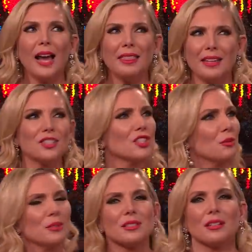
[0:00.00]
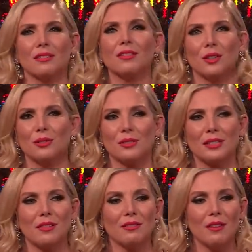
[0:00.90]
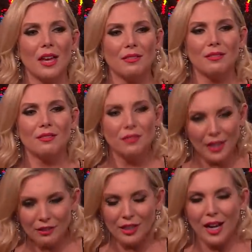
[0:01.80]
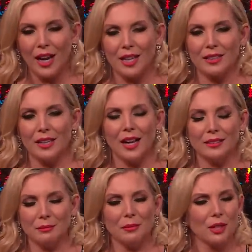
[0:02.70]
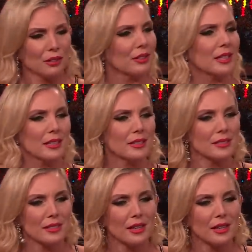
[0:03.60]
I think she was confused and, and very high on, on margaritas.